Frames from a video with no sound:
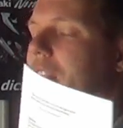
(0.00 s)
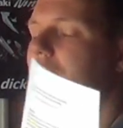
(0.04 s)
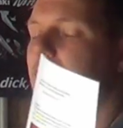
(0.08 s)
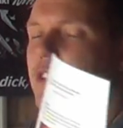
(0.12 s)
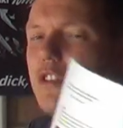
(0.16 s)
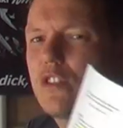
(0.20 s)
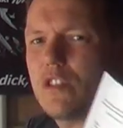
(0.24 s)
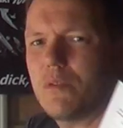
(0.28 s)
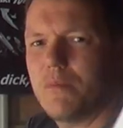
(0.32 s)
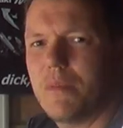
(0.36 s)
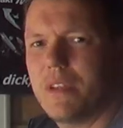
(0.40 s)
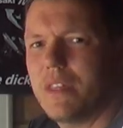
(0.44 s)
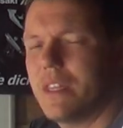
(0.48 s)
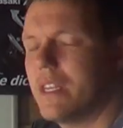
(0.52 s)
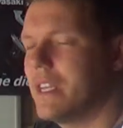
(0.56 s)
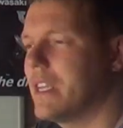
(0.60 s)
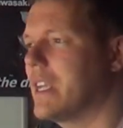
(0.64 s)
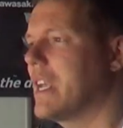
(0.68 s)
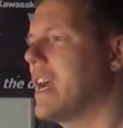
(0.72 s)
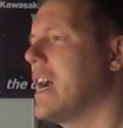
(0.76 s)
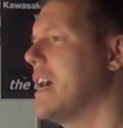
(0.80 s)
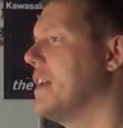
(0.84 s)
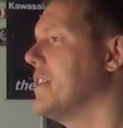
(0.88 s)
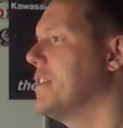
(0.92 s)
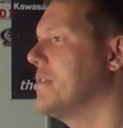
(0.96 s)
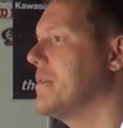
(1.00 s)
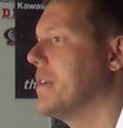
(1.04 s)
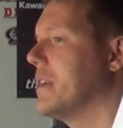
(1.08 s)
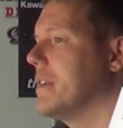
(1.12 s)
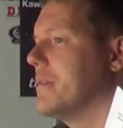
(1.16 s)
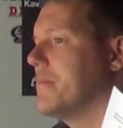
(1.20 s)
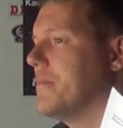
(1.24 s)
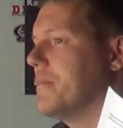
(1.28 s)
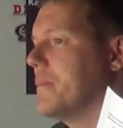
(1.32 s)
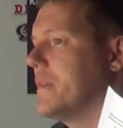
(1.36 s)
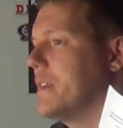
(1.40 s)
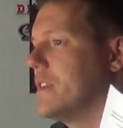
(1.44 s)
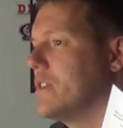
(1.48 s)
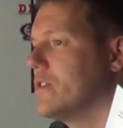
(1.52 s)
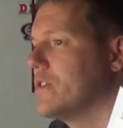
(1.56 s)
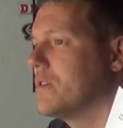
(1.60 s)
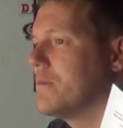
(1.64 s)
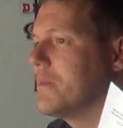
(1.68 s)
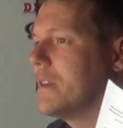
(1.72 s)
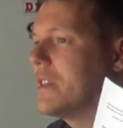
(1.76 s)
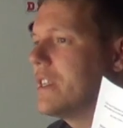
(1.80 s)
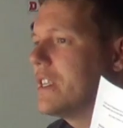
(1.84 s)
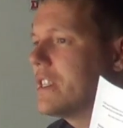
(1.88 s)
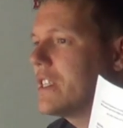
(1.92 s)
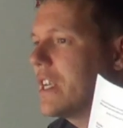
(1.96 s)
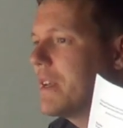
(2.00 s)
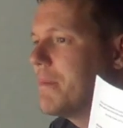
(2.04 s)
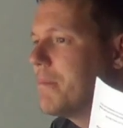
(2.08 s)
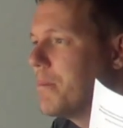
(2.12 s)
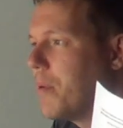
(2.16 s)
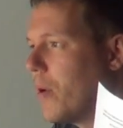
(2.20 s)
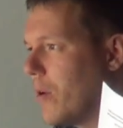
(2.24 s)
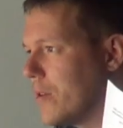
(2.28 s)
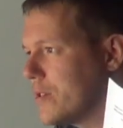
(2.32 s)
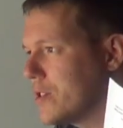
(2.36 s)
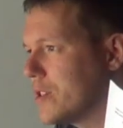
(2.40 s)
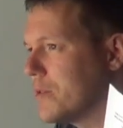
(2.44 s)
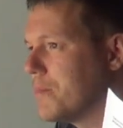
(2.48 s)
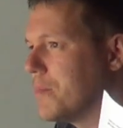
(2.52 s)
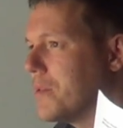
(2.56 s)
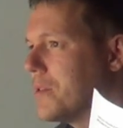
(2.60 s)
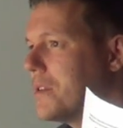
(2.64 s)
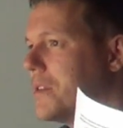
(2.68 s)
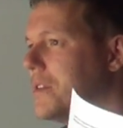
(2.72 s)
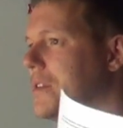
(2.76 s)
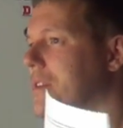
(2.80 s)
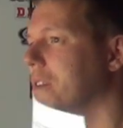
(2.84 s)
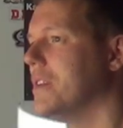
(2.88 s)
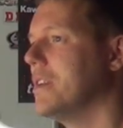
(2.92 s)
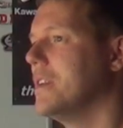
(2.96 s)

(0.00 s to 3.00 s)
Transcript: Now, it doesn't mean that you can't do it. It doesn't mean it's impossible.